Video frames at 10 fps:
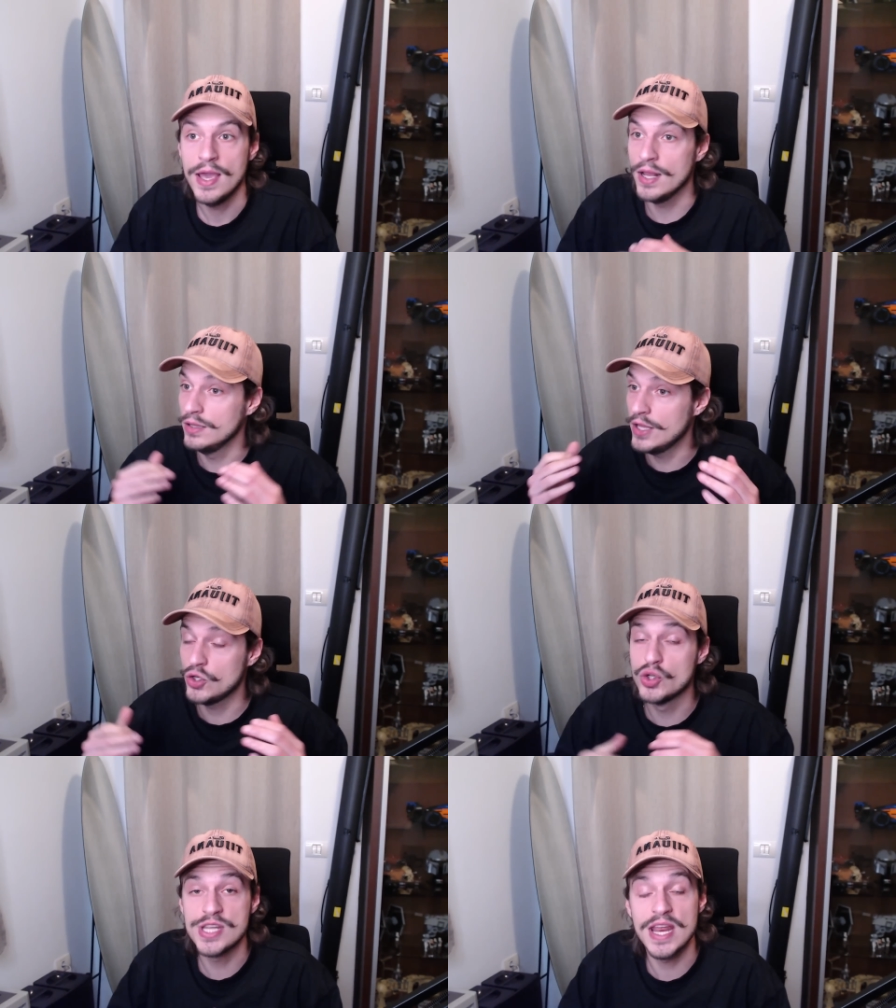It'll let
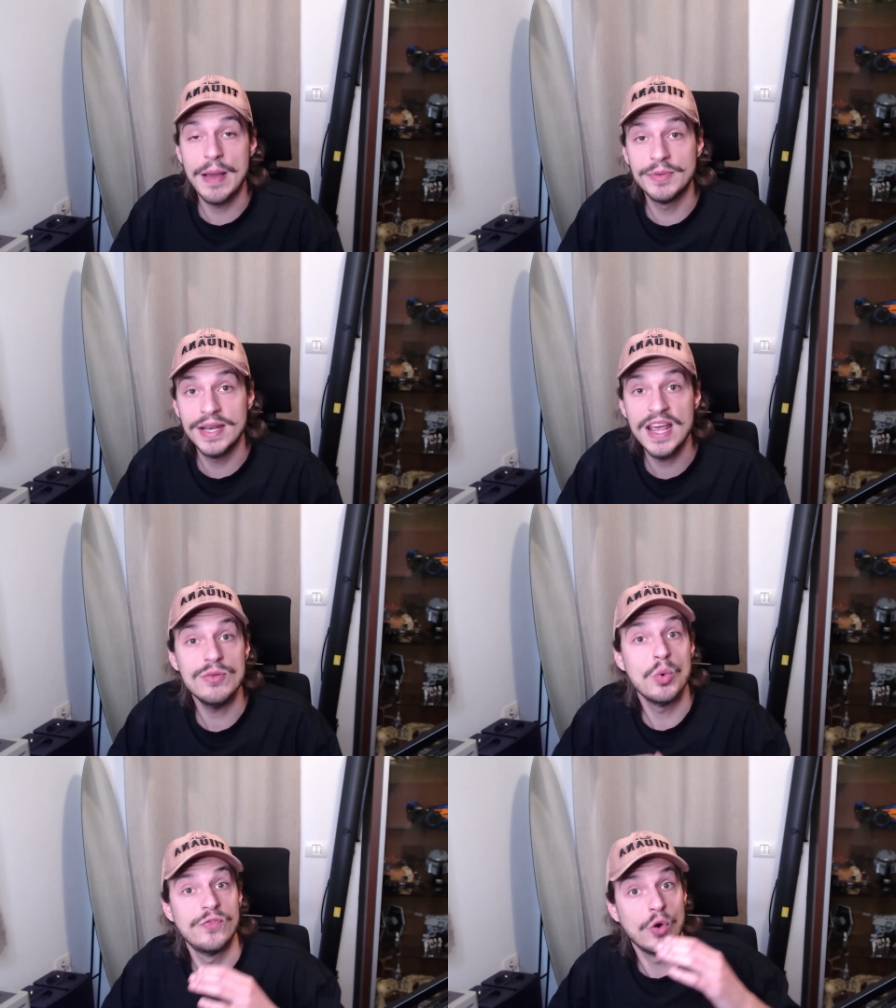you stay up to
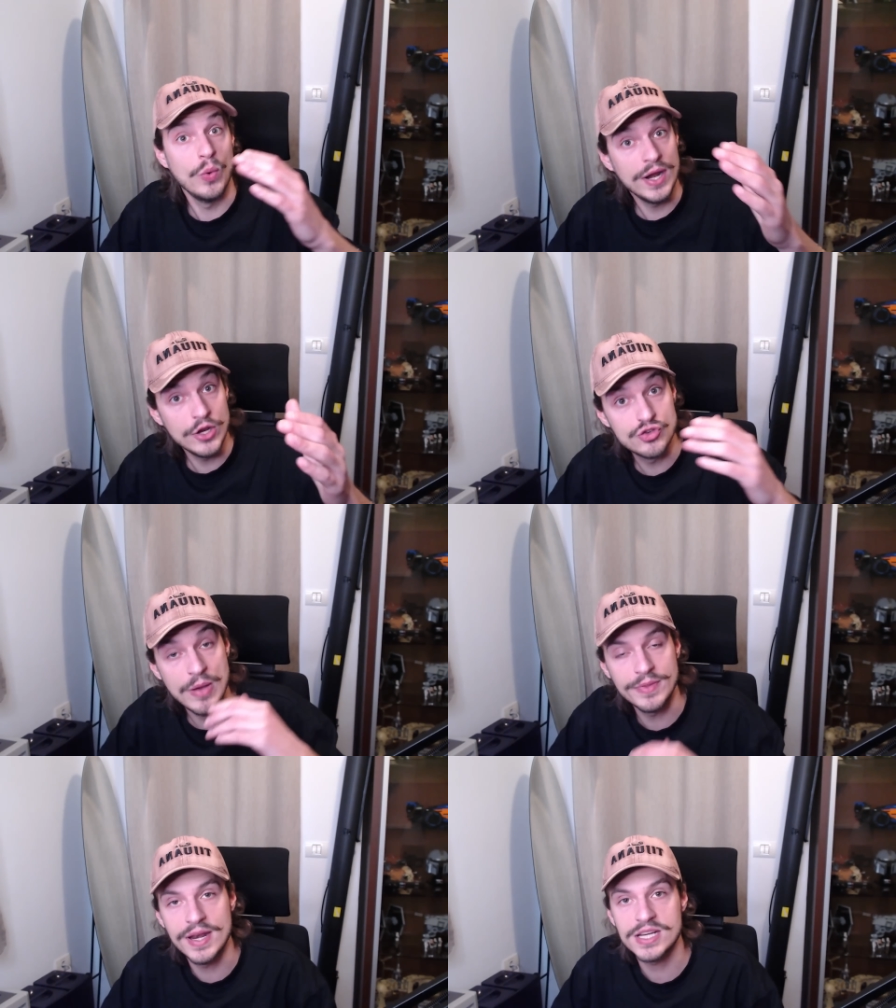date for when I
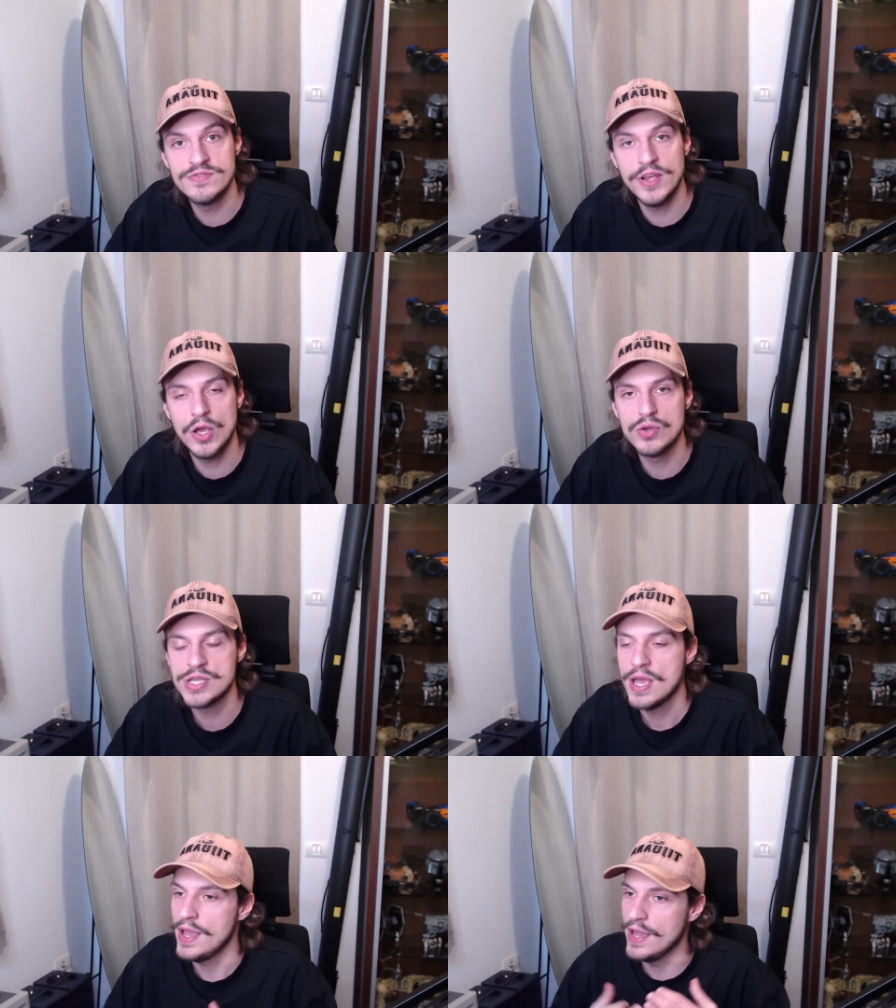drop the next
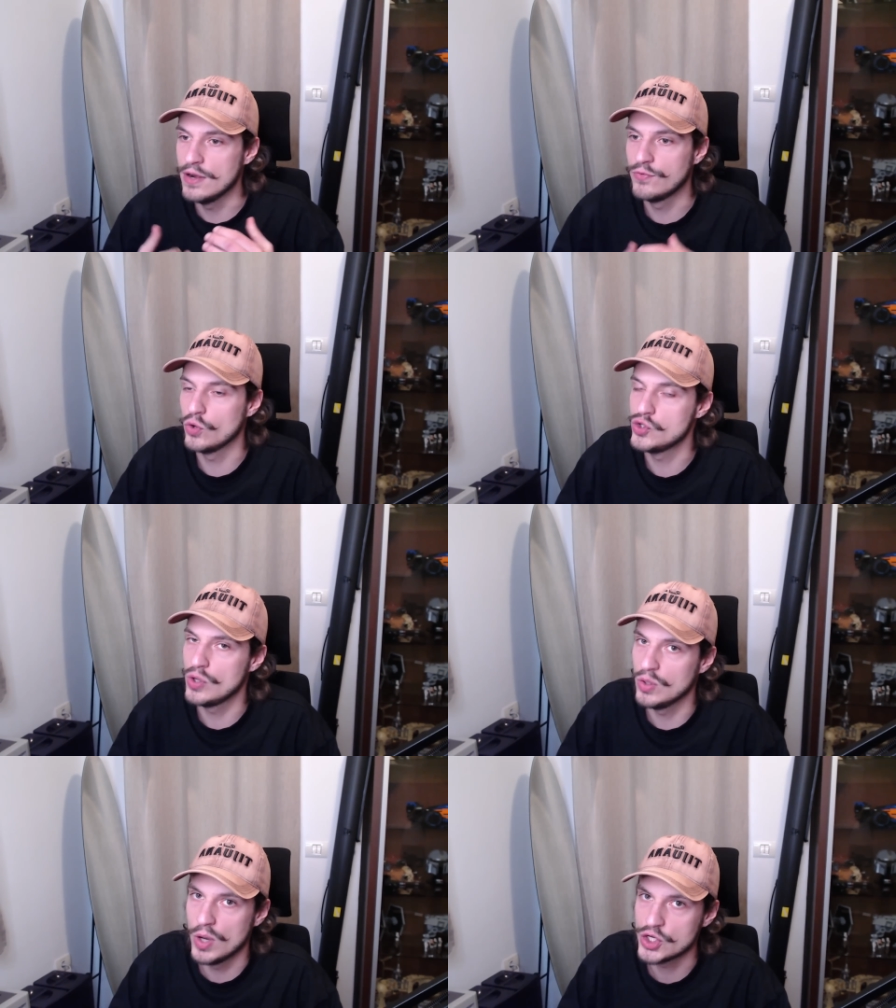videos, and of course
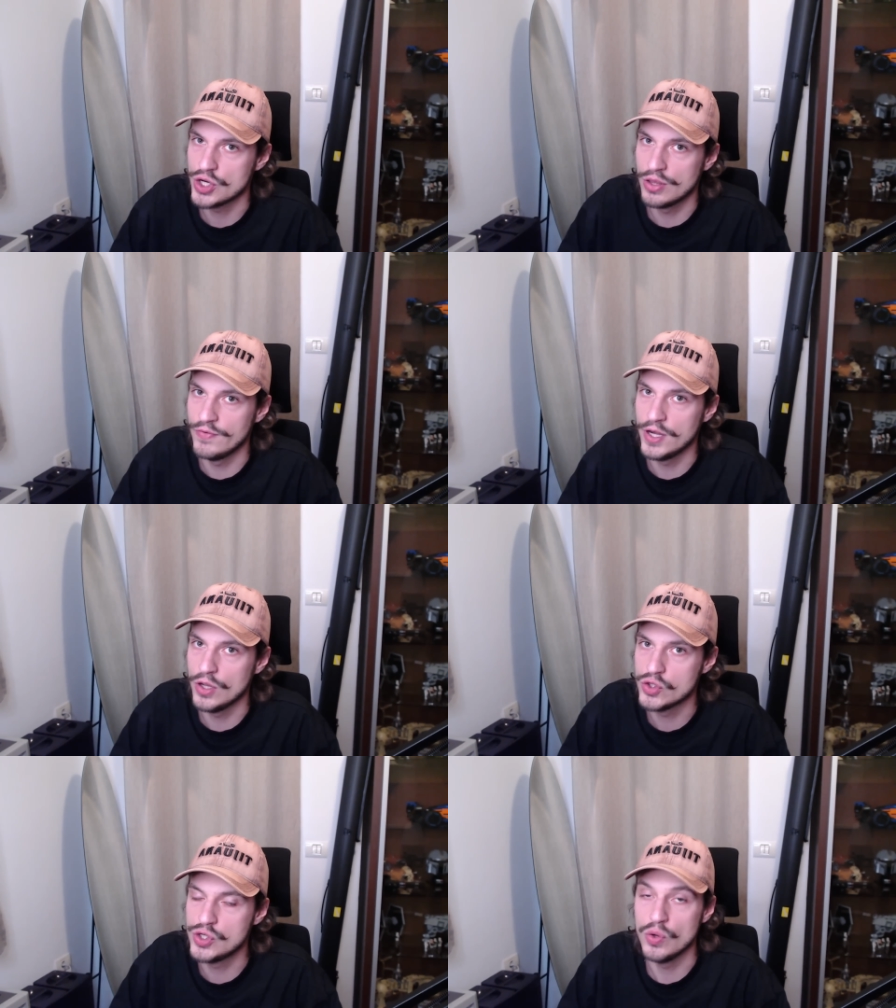you can watch other
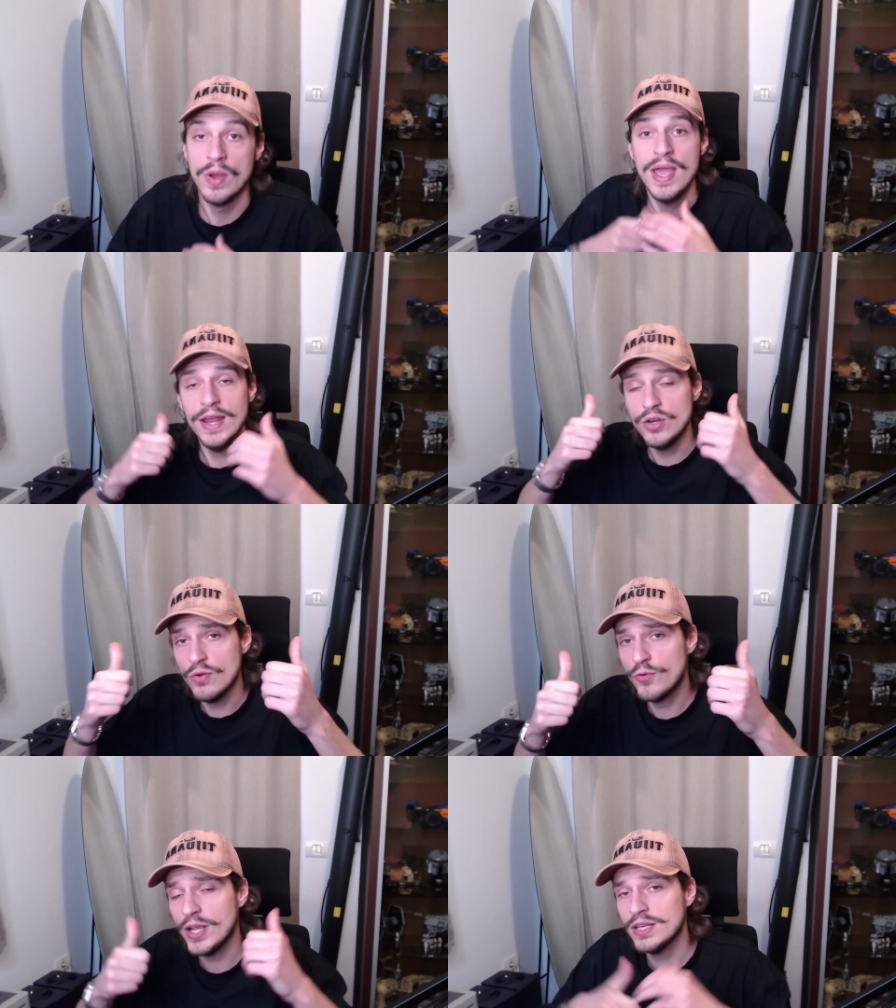videos too. And
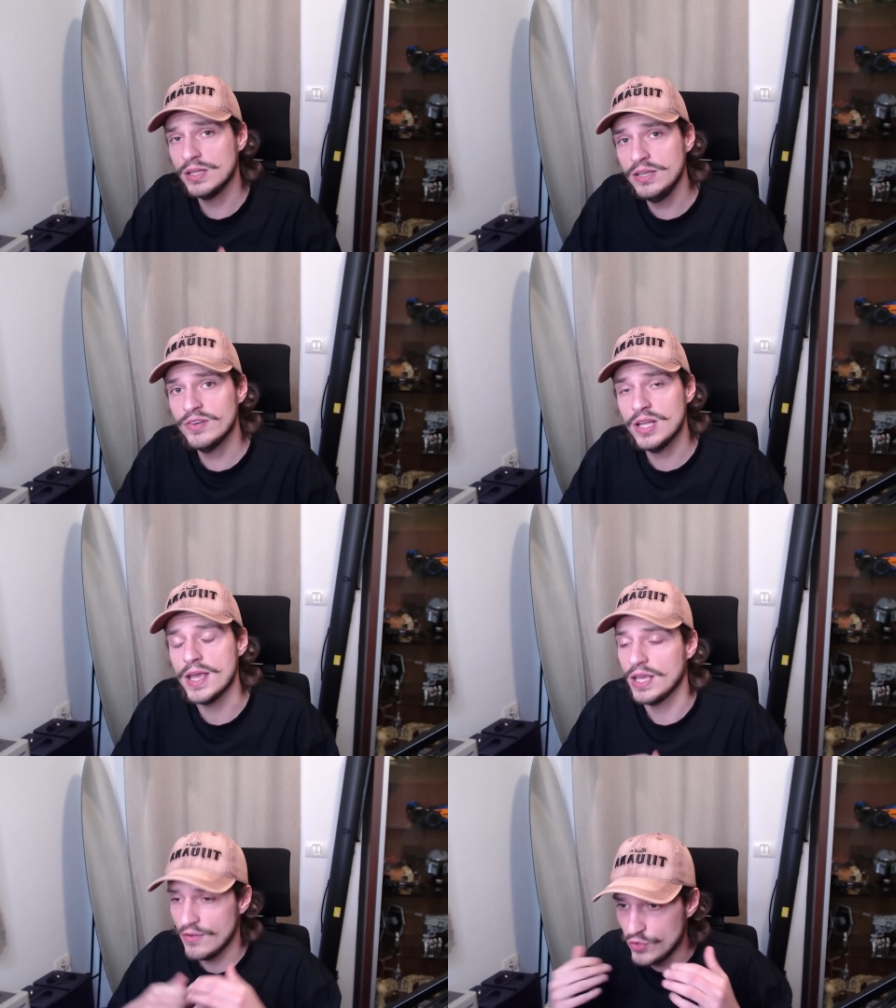don't forget to leave a
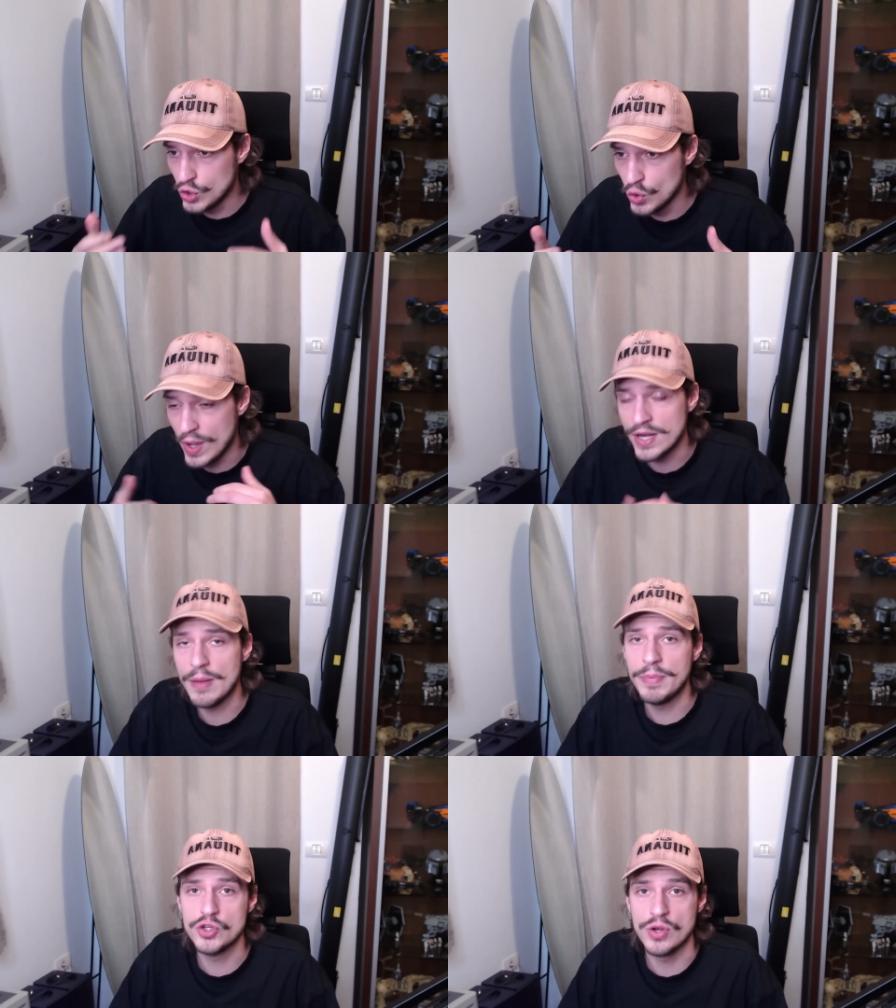like if you do end
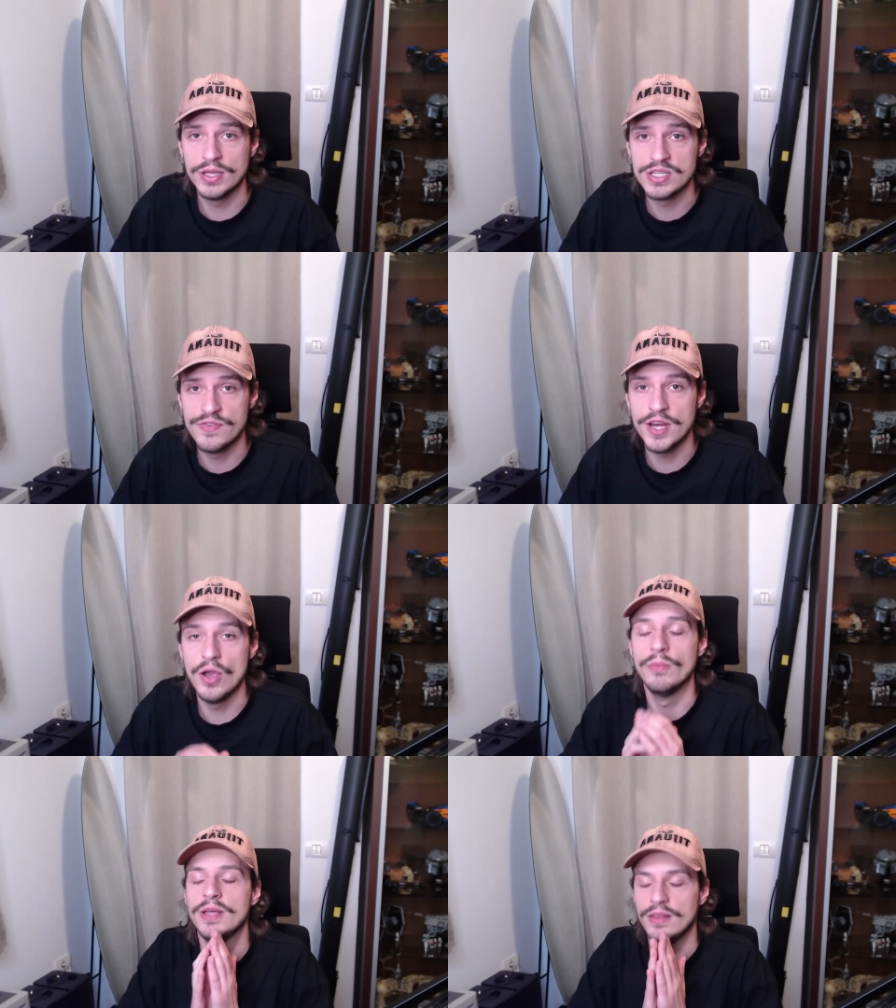up enjoying this
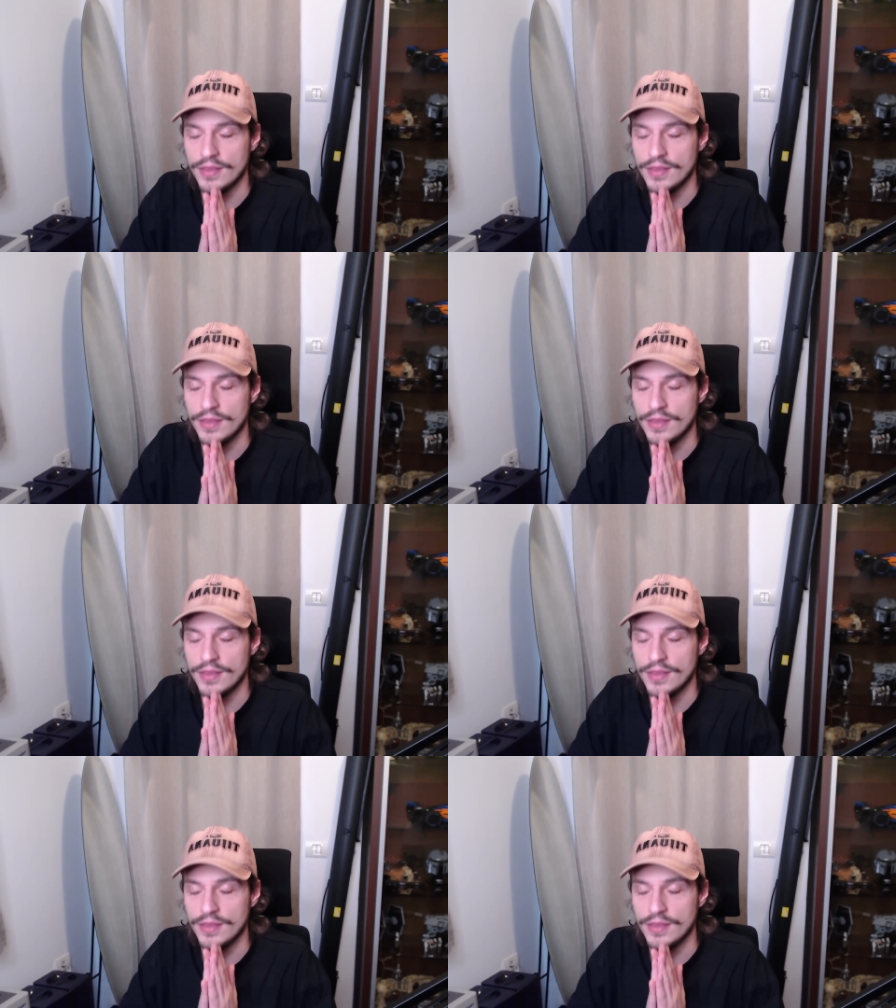video.